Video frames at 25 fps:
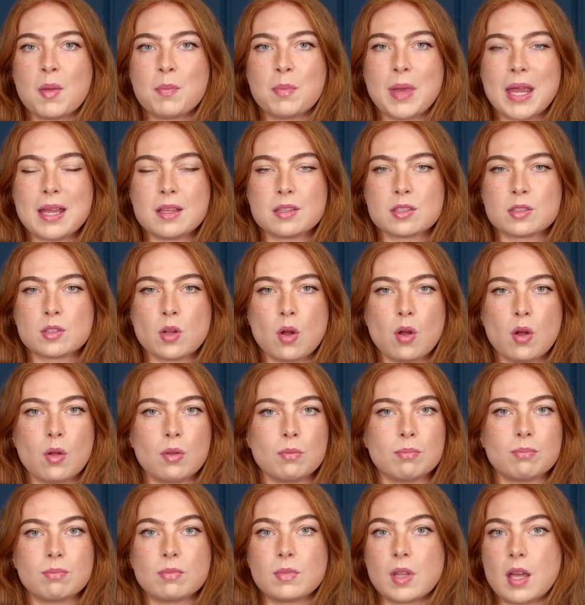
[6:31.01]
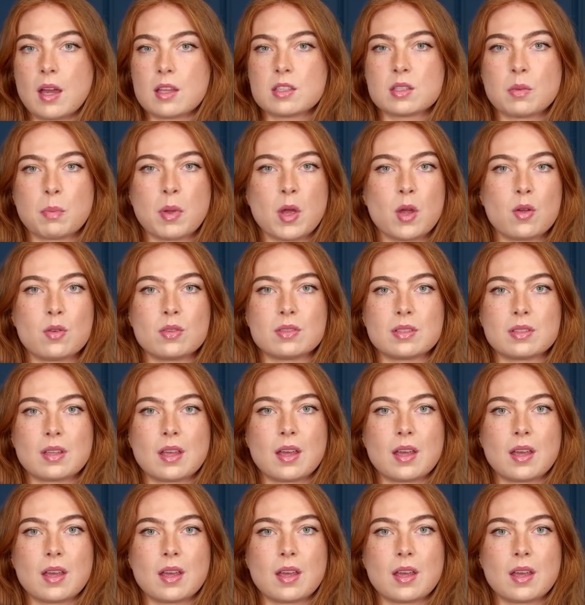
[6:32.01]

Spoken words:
based on, I suppose,